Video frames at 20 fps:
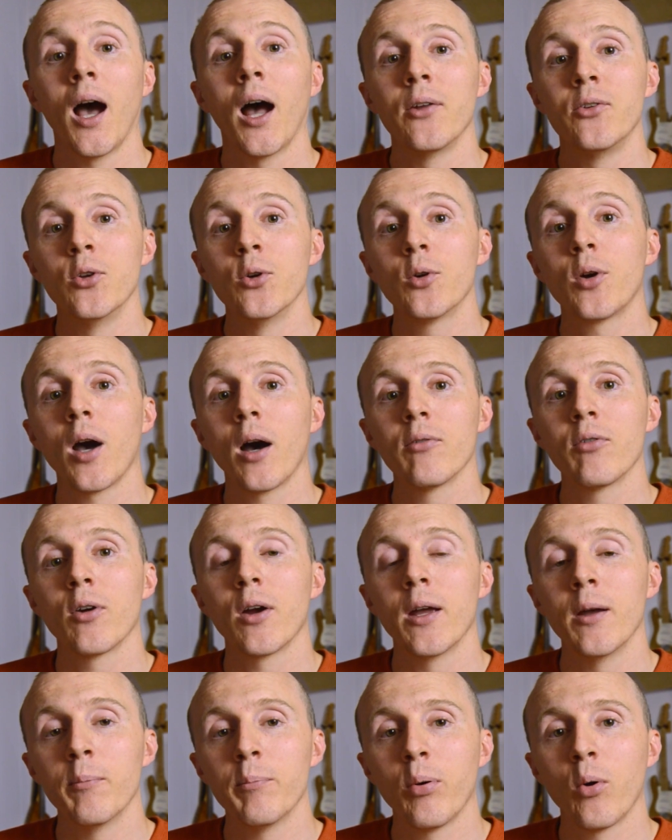I do
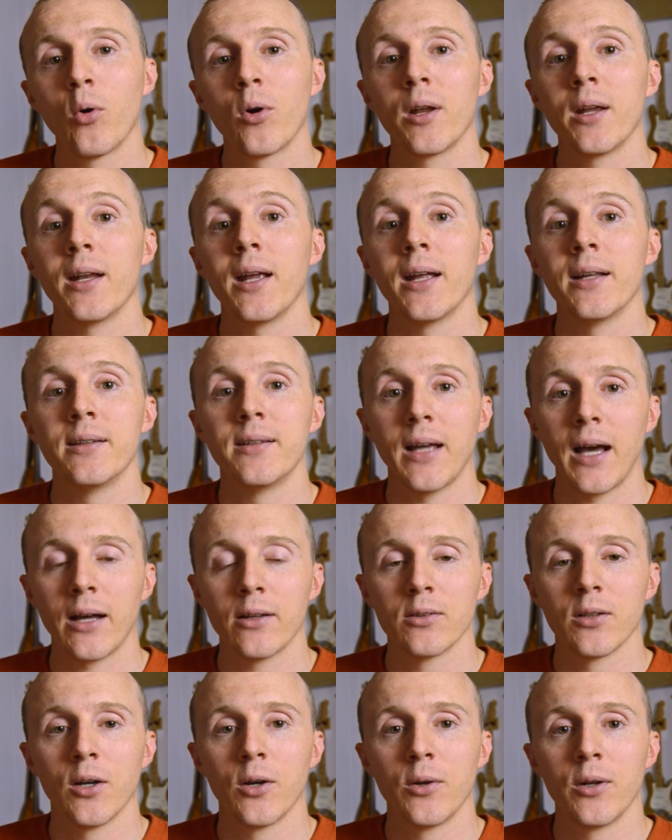cover importing and
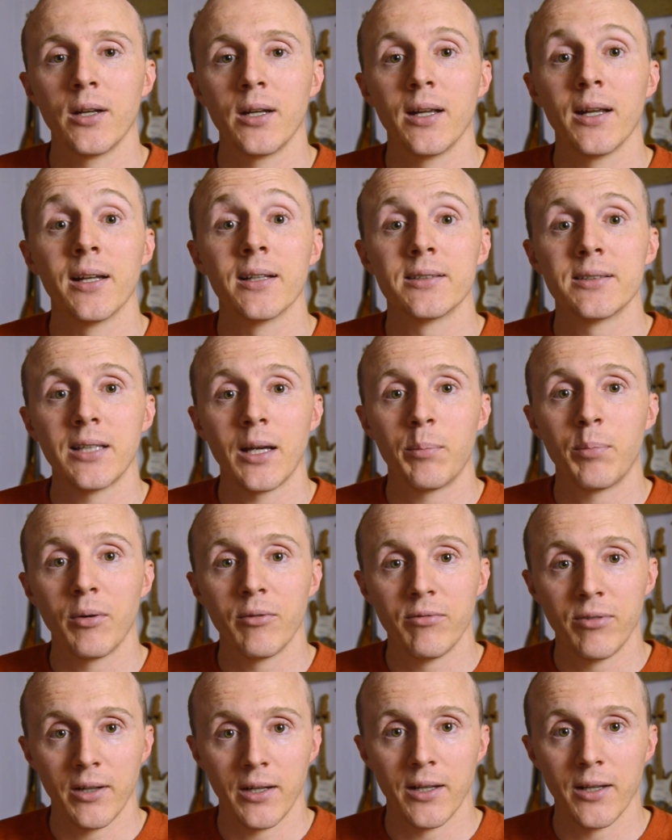downloading in a
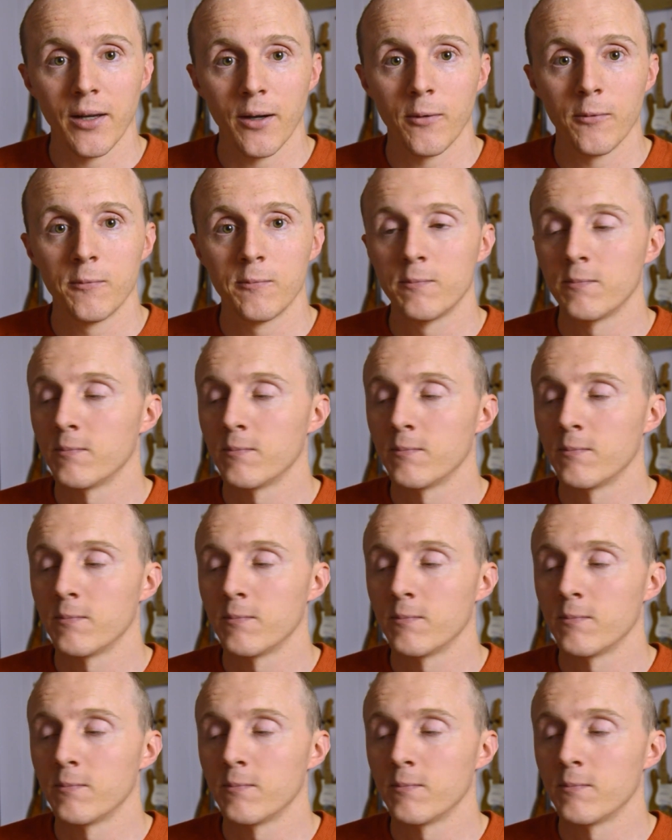separate video.